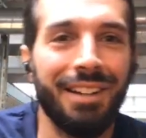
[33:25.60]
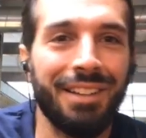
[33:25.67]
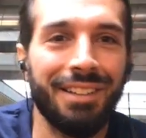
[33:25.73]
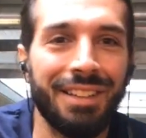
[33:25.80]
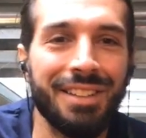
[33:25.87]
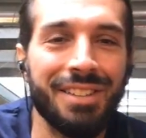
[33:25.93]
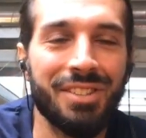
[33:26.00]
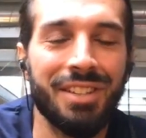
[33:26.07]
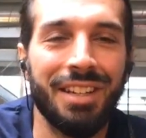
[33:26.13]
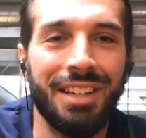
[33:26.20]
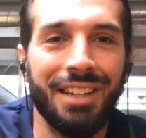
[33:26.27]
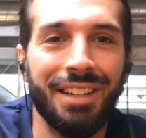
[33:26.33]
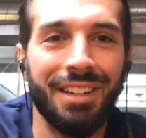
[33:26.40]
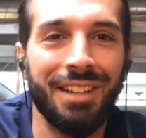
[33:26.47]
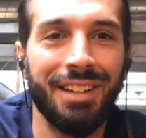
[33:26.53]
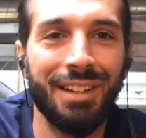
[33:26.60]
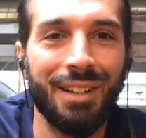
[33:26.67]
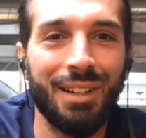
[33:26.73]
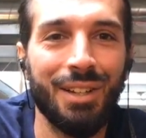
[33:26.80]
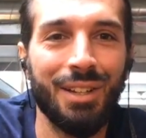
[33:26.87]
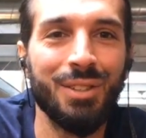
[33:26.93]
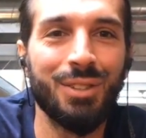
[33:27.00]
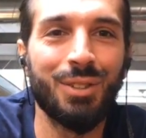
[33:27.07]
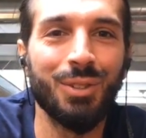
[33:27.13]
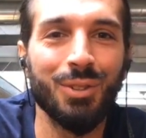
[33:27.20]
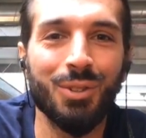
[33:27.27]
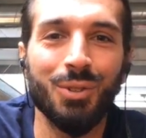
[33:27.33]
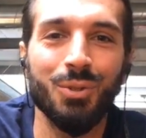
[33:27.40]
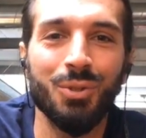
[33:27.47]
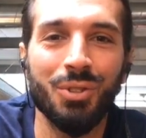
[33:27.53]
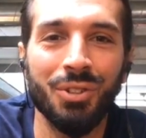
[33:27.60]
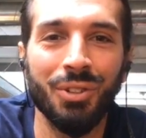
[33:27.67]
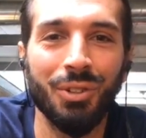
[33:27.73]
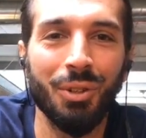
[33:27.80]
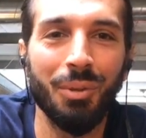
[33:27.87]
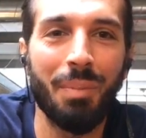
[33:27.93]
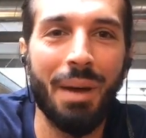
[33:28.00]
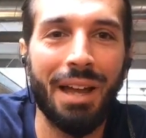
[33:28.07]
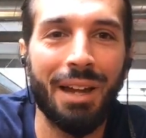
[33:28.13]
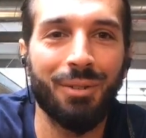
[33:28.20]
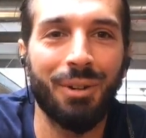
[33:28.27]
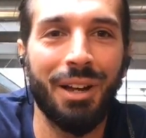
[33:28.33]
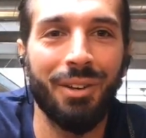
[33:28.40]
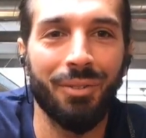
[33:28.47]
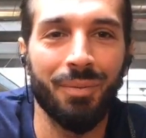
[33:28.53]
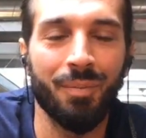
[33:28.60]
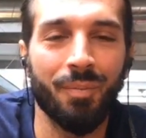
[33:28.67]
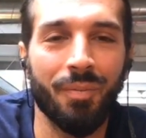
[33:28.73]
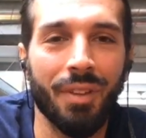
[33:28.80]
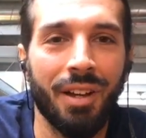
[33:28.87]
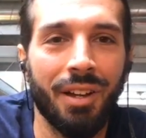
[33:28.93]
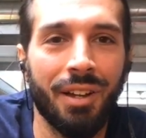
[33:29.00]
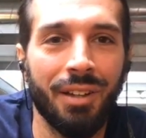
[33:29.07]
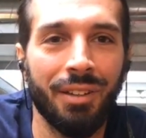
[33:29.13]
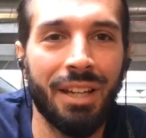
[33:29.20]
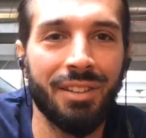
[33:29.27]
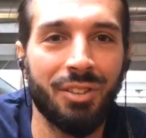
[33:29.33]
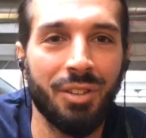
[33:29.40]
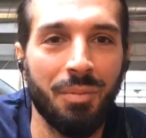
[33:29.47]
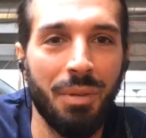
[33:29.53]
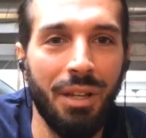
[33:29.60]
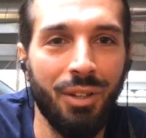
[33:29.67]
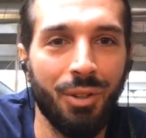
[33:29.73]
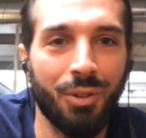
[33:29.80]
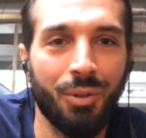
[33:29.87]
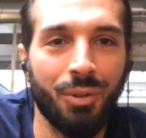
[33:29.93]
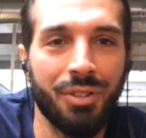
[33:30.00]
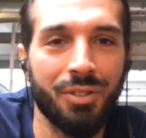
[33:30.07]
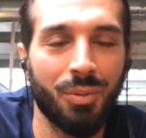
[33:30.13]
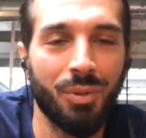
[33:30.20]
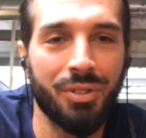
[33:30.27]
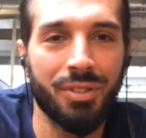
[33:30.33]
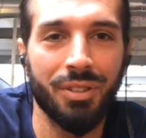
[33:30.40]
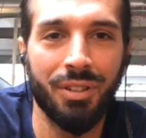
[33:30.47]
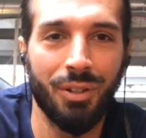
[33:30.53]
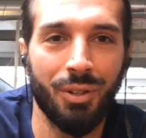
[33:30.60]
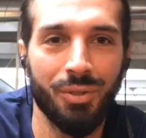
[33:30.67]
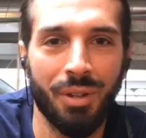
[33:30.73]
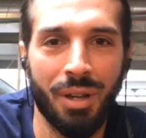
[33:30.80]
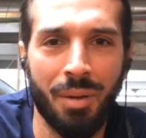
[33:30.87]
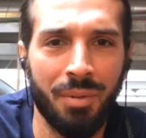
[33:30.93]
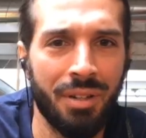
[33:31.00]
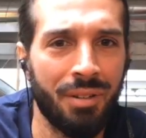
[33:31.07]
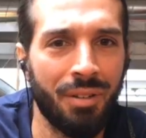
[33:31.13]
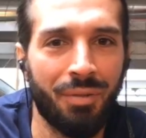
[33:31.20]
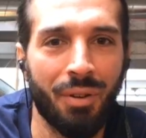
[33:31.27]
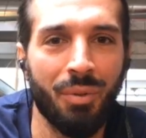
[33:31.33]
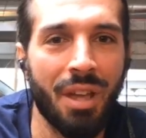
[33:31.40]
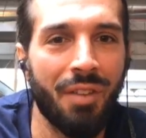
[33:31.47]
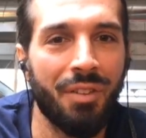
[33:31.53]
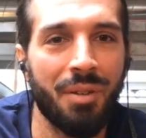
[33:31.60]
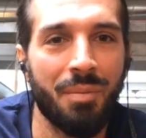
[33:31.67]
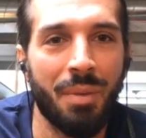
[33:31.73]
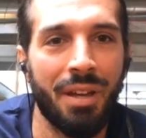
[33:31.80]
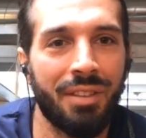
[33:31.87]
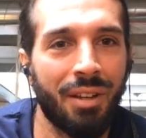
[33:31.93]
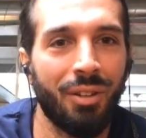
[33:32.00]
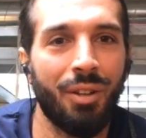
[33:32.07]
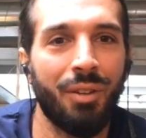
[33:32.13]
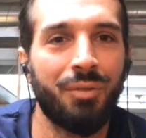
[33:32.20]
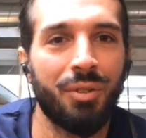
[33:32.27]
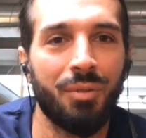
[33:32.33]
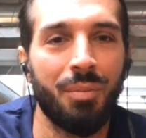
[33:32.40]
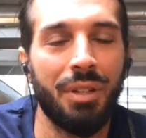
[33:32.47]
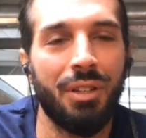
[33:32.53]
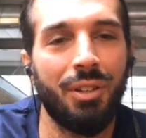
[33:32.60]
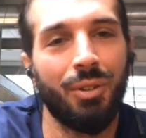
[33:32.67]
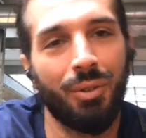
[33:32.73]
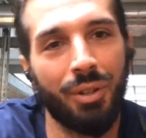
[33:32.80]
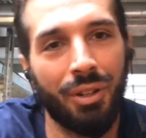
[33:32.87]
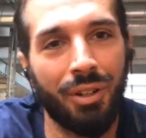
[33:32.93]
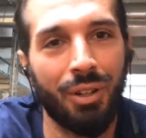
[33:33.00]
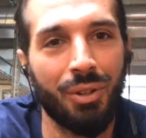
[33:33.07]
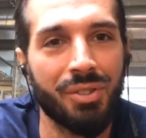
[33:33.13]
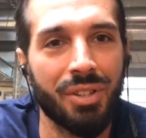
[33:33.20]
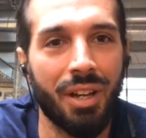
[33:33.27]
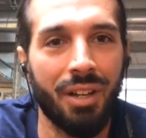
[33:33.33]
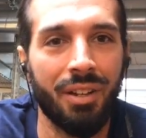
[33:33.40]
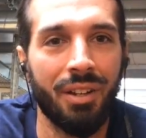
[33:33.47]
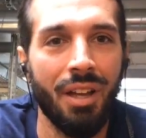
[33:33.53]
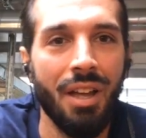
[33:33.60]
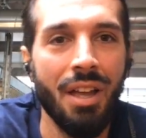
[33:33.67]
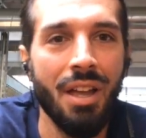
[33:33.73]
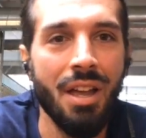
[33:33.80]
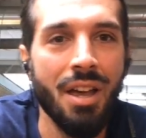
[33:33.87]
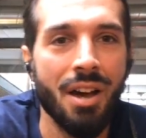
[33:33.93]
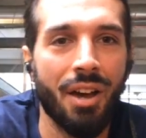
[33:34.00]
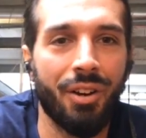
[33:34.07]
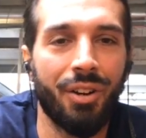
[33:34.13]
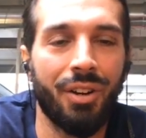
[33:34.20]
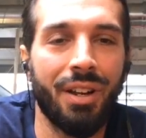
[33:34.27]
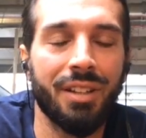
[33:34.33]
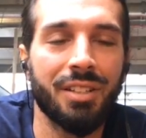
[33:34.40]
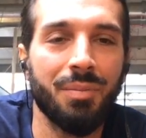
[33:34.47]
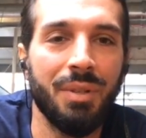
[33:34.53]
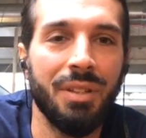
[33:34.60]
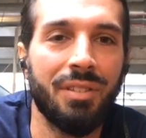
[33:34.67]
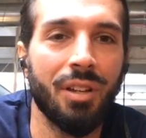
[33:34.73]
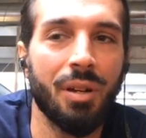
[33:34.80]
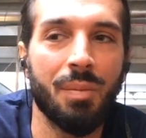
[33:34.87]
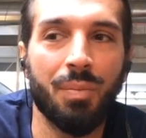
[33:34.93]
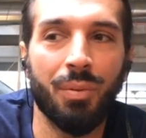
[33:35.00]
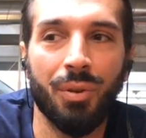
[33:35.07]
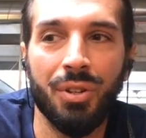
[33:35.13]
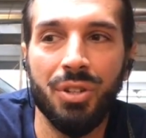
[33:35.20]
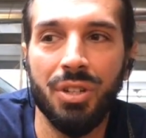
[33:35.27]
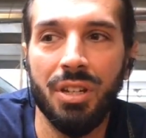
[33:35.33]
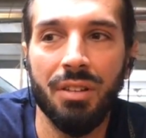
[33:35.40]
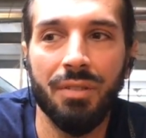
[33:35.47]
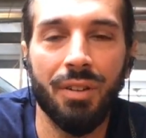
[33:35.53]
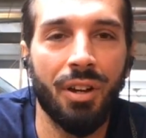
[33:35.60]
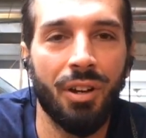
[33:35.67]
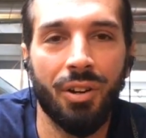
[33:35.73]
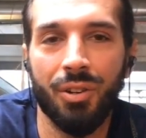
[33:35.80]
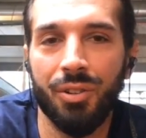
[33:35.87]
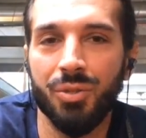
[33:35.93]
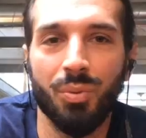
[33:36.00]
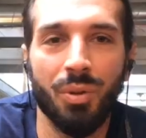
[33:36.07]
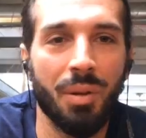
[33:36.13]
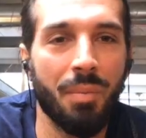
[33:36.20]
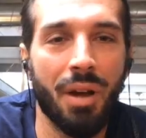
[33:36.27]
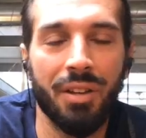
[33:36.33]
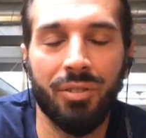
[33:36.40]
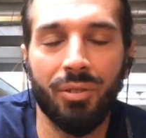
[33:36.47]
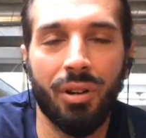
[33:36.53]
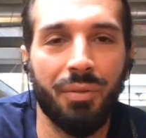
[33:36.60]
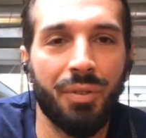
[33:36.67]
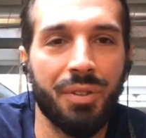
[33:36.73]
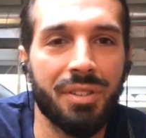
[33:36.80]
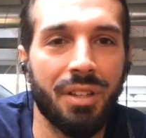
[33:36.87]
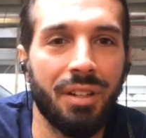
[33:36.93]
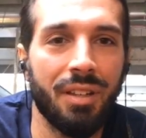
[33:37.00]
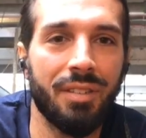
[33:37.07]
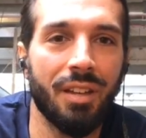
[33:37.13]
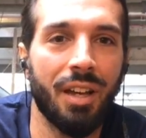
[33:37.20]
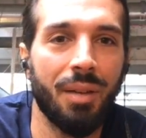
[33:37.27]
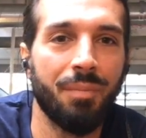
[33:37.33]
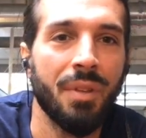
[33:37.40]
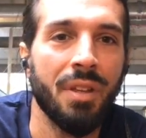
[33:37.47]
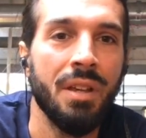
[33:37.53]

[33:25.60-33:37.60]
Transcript: let's say, institutional background. I'd like to meet you in Switzerland. I mean, if we haven't met, I'd love to meet you here in Lausanne at our next meetup, or in Geneva, or swing by to our office anytime.